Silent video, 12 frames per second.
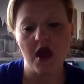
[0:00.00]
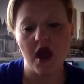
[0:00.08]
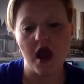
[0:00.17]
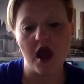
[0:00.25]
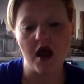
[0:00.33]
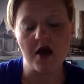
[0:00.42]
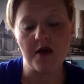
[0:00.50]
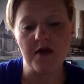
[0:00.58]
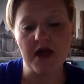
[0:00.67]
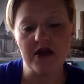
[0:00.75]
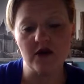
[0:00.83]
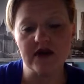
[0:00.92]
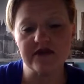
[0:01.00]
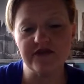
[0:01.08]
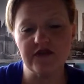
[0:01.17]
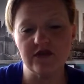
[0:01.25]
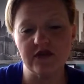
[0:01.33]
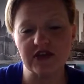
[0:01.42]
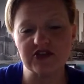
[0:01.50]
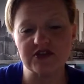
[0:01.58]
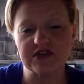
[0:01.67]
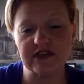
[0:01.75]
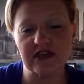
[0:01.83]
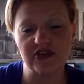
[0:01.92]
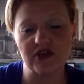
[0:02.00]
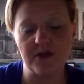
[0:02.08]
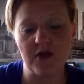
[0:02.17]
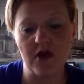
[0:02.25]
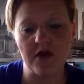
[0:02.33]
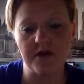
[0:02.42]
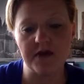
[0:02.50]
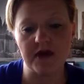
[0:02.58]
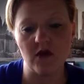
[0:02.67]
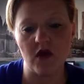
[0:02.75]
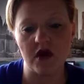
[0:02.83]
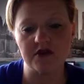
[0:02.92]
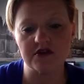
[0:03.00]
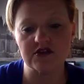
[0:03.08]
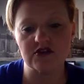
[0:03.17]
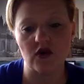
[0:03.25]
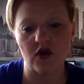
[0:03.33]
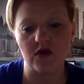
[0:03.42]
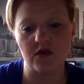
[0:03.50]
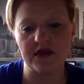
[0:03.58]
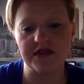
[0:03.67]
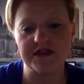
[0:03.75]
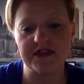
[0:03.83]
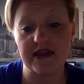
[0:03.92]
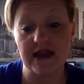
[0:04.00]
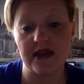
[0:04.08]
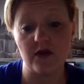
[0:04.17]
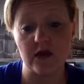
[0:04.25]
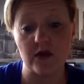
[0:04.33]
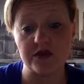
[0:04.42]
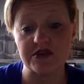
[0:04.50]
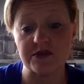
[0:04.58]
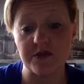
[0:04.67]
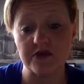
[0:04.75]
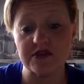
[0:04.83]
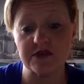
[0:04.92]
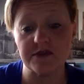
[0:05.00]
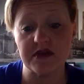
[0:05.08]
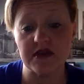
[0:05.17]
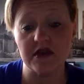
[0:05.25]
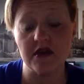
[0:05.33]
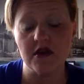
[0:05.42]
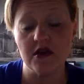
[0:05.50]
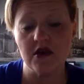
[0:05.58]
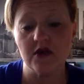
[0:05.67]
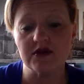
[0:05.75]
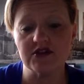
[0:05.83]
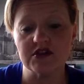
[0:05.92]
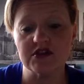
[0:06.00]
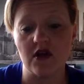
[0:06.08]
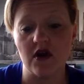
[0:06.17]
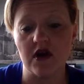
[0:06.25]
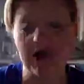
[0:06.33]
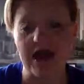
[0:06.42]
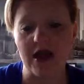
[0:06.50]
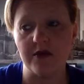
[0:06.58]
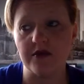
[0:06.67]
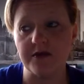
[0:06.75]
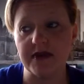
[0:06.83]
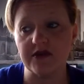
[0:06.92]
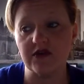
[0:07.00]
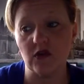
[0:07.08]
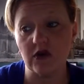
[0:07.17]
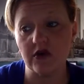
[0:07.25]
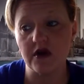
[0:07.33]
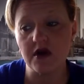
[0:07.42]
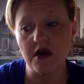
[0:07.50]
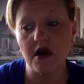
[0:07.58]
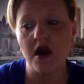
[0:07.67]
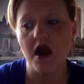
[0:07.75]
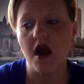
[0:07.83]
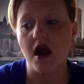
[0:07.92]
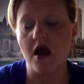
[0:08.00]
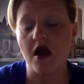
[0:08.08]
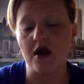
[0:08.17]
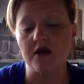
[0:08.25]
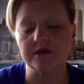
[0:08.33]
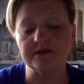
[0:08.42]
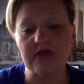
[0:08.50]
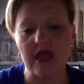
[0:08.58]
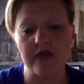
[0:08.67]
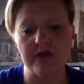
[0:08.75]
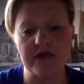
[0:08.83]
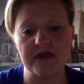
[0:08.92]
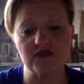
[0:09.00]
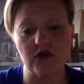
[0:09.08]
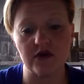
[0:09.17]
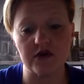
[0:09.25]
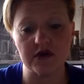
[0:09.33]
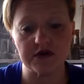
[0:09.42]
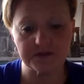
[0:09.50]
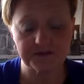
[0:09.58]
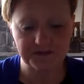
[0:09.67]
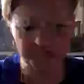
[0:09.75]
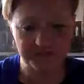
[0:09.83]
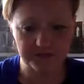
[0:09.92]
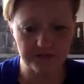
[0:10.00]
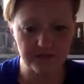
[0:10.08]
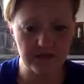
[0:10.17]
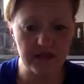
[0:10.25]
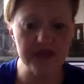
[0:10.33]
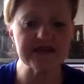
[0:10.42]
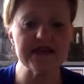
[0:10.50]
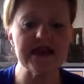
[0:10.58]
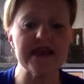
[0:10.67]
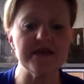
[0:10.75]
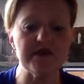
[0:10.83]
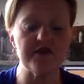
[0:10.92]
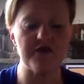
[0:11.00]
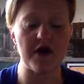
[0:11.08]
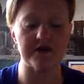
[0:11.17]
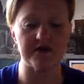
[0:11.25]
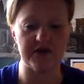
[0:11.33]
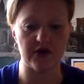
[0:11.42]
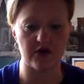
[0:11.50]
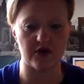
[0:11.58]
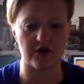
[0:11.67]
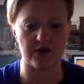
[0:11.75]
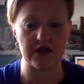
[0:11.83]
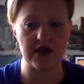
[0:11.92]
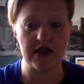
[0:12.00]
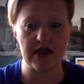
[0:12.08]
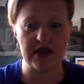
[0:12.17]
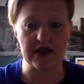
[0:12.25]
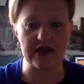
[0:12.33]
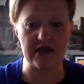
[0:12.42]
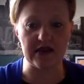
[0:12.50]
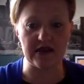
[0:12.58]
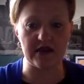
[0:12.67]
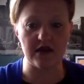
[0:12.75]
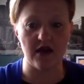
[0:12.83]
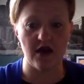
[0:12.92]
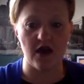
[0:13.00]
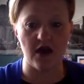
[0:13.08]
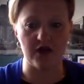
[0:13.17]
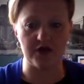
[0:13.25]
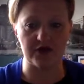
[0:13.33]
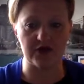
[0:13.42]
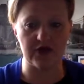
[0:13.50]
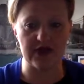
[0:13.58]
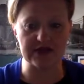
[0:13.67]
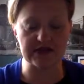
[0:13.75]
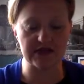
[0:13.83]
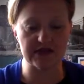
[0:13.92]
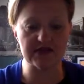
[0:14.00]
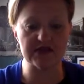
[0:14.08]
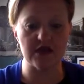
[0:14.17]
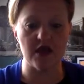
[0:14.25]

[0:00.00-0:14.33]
I know we have a few lectures to catch up on, but I want to start with today where we're supposed to be, which is on Albert Bandura. Albert Bandura is a name you've probably heard in other classes.